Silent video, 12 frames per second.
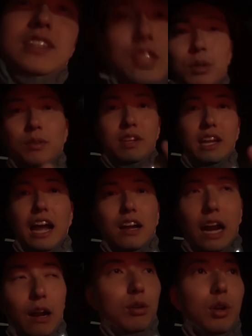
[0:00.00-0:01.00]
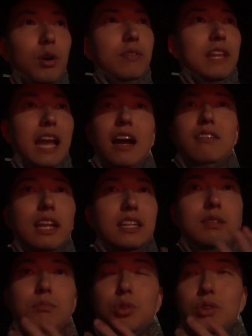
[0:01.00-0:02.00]
Dude, I don't know if they have like
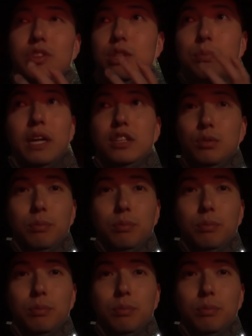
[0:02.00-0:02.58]
some sort of special